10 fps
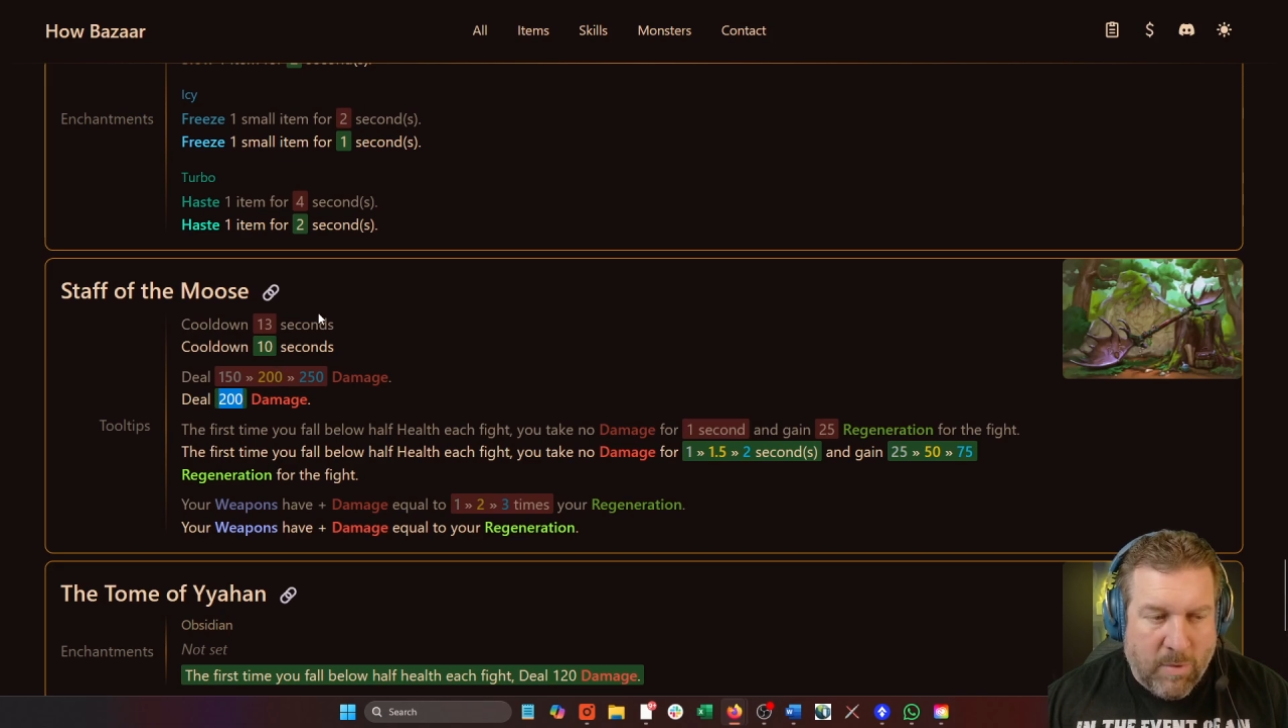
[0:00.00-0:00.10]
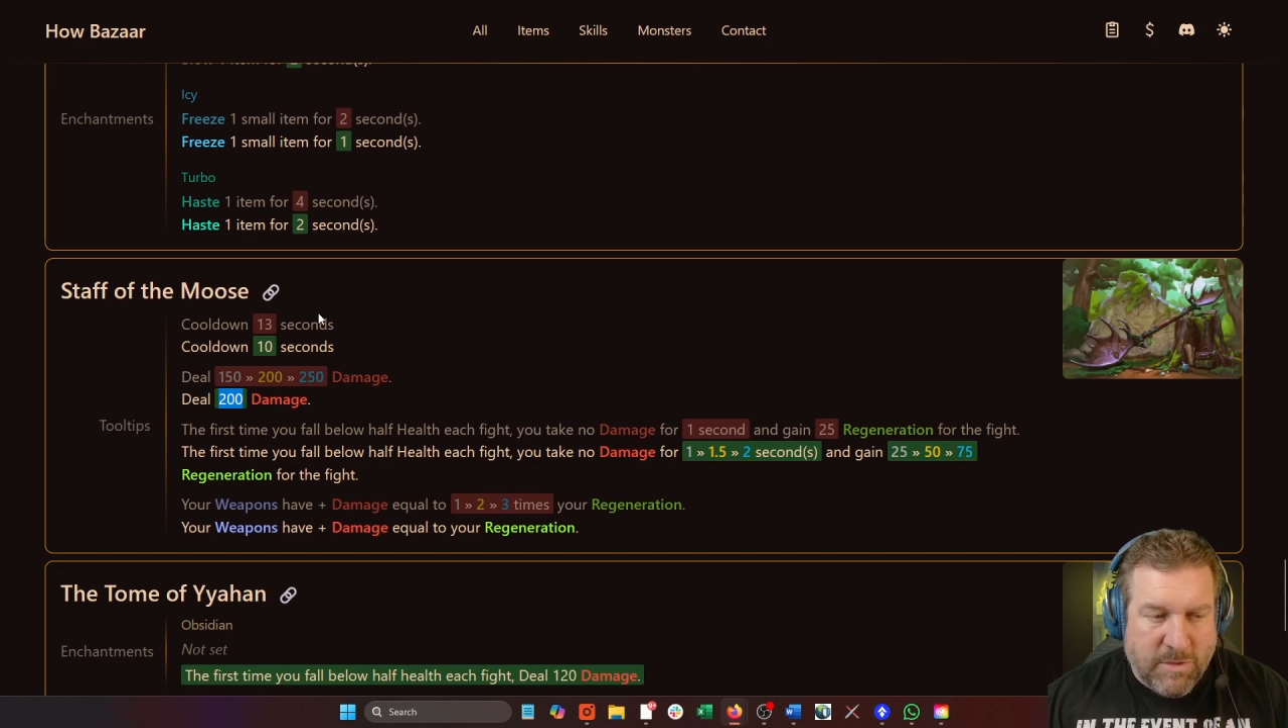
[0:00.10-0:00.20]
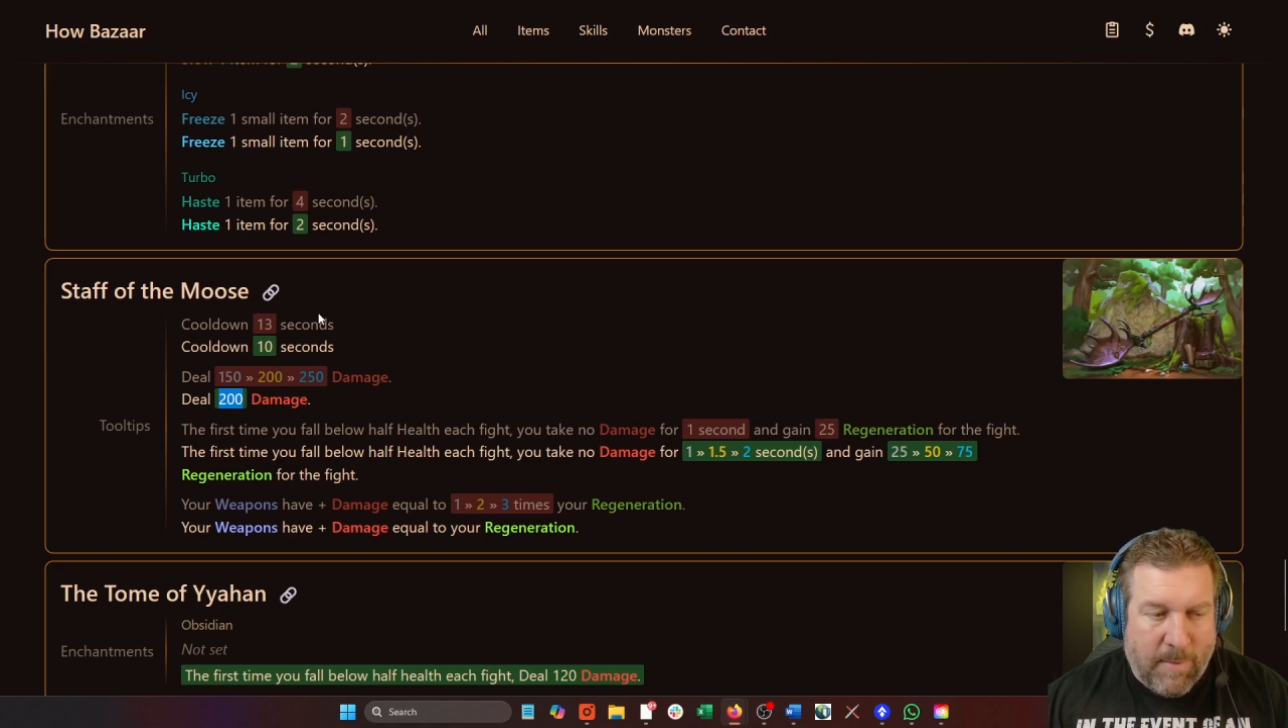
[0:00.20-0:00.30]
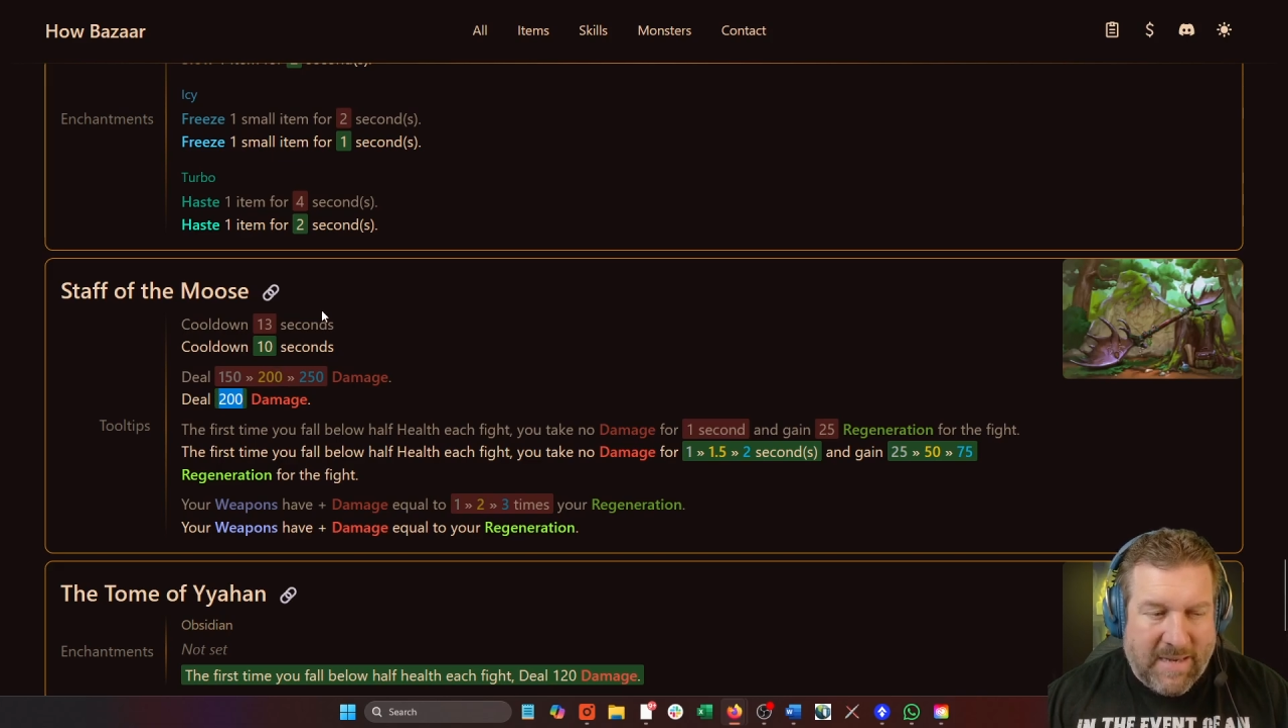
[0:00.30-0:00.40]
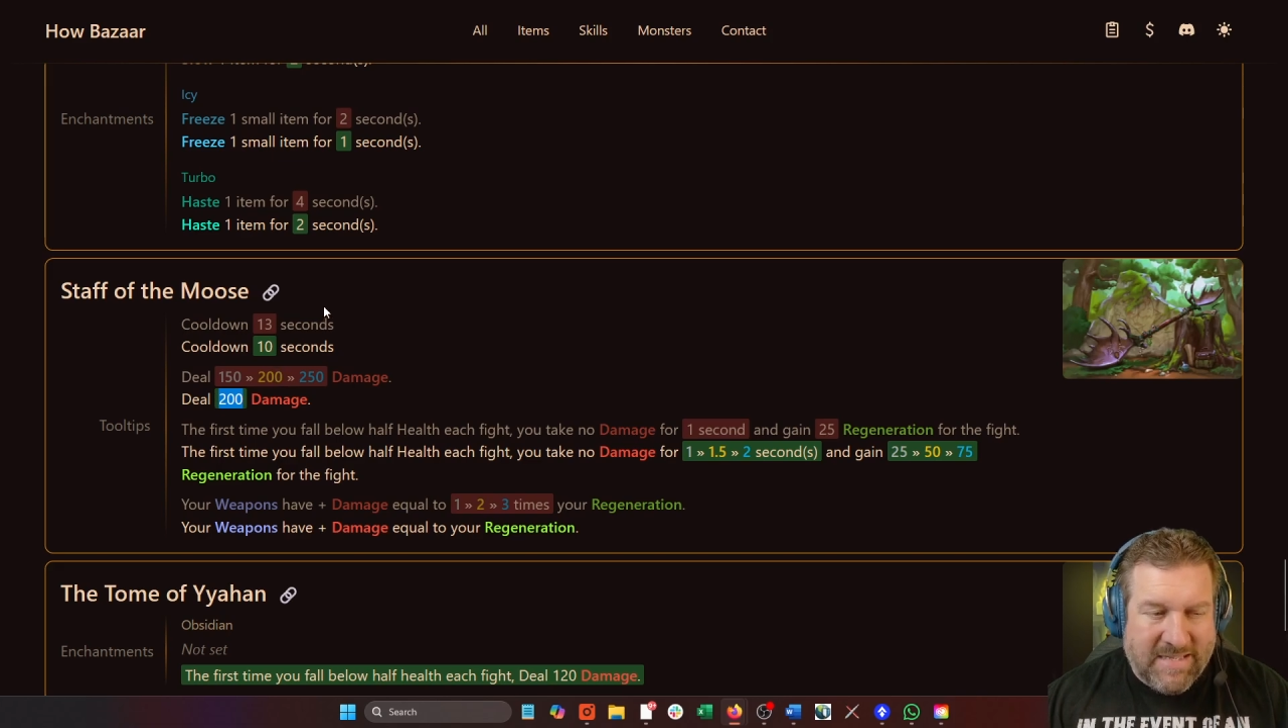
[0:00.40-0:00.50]

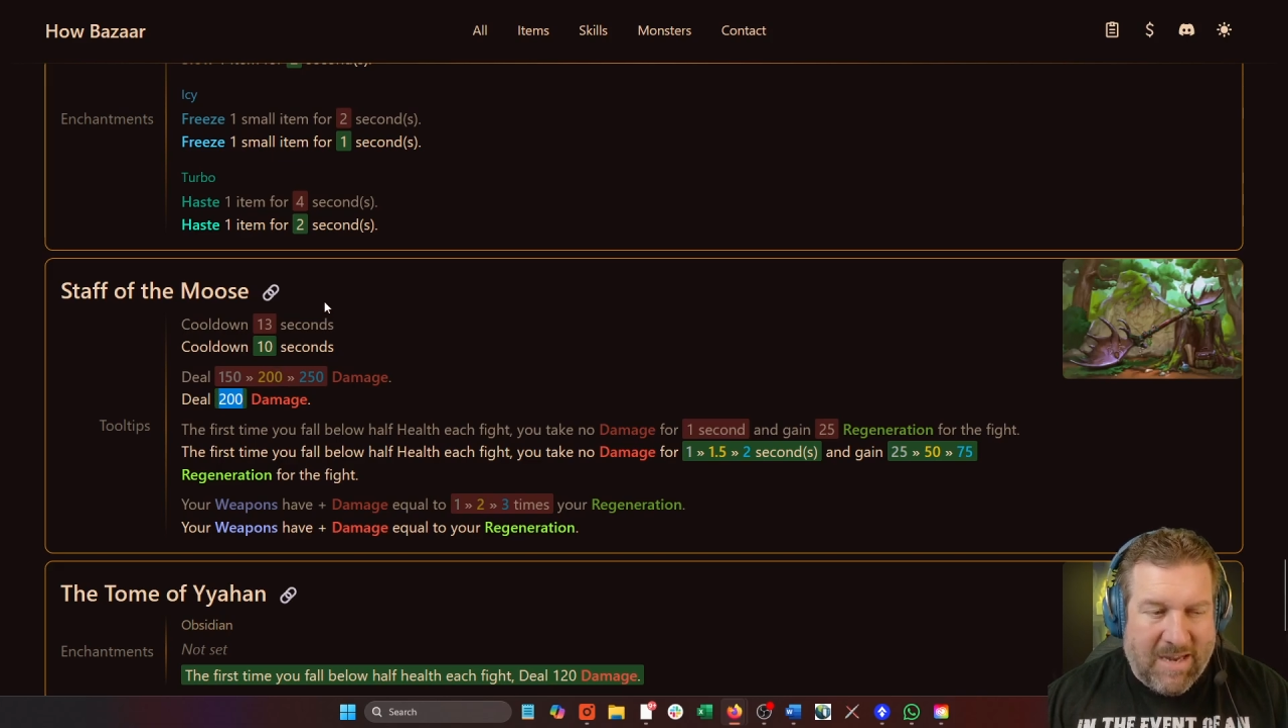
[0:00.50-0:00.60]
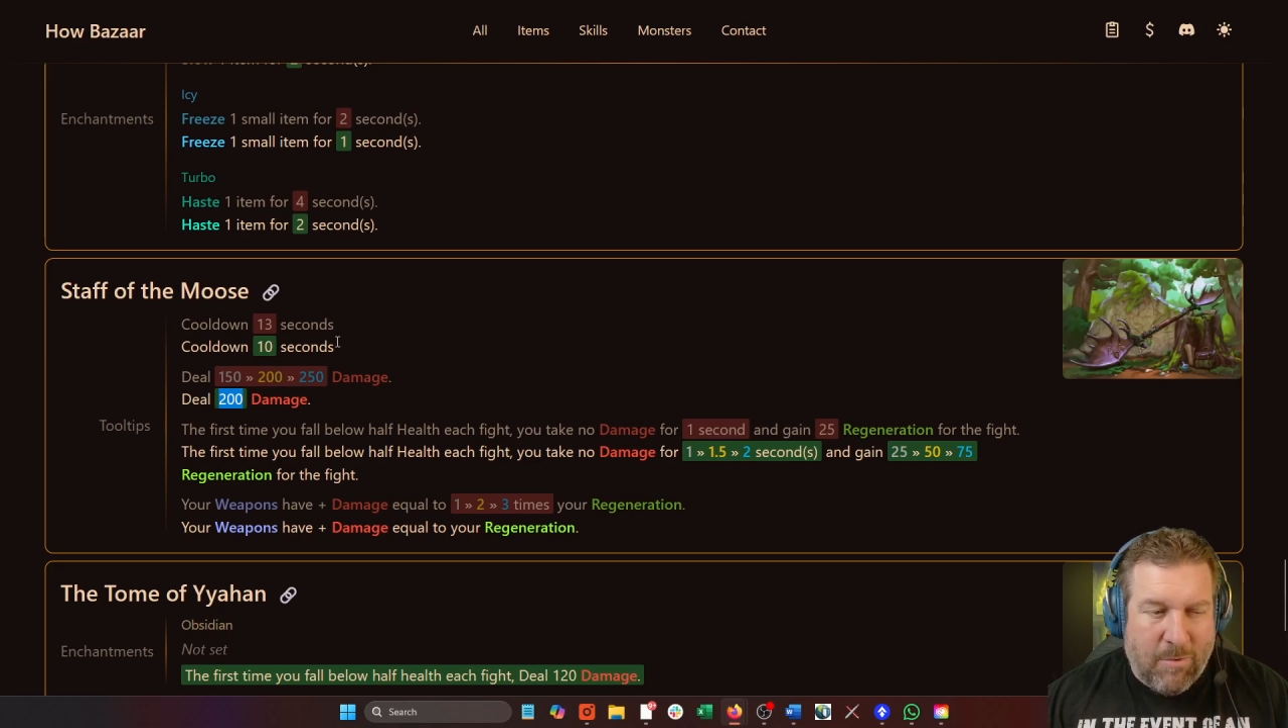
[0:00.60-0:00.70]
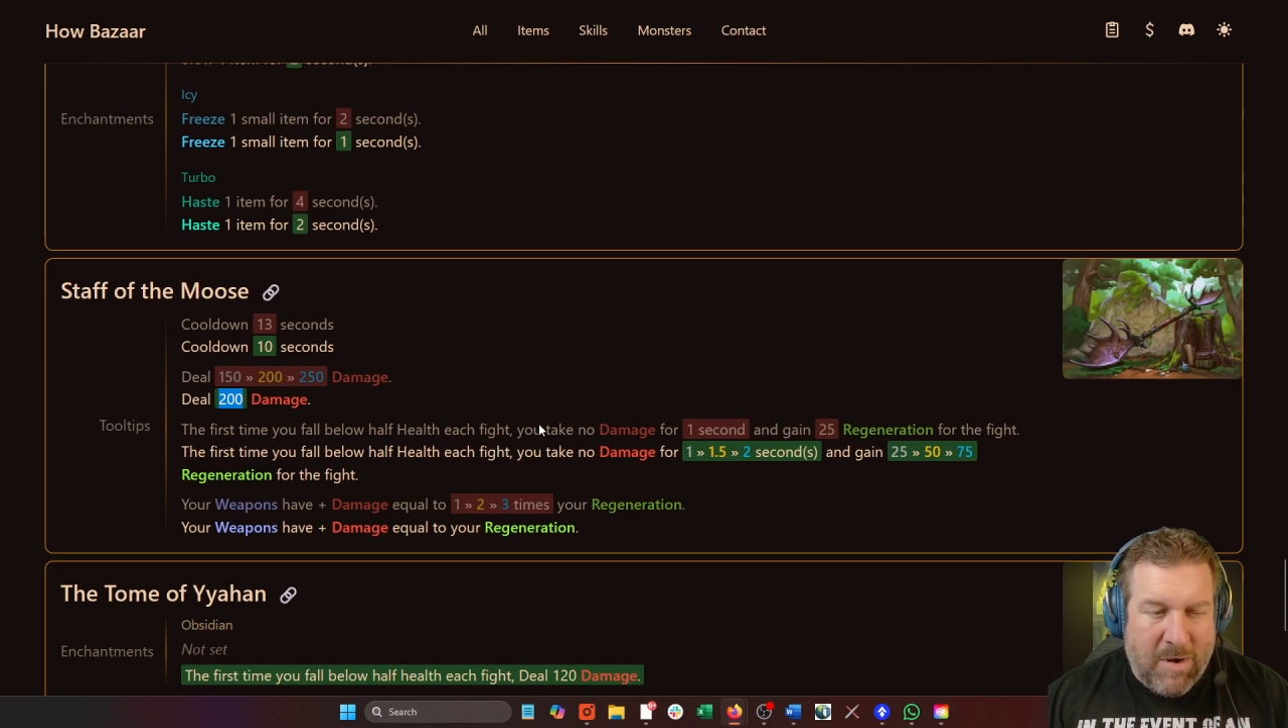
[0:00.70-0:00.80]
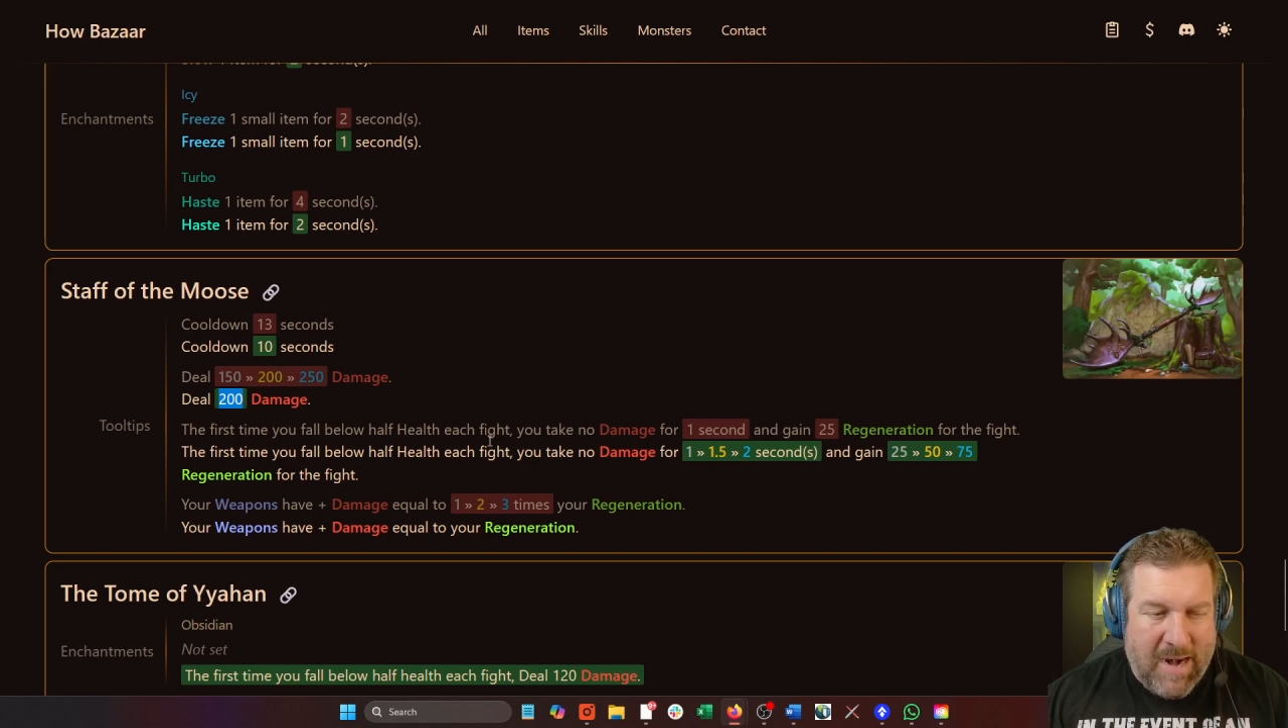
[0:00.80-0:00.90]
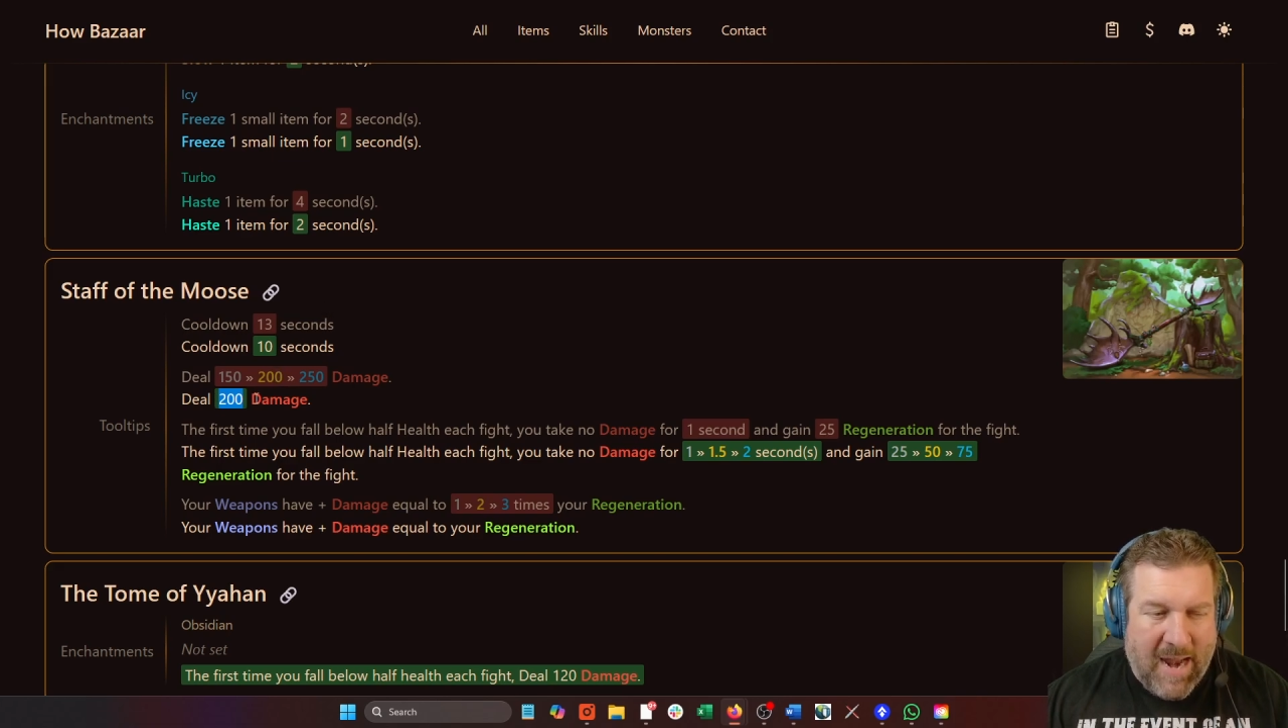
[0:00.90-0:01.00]
which might sound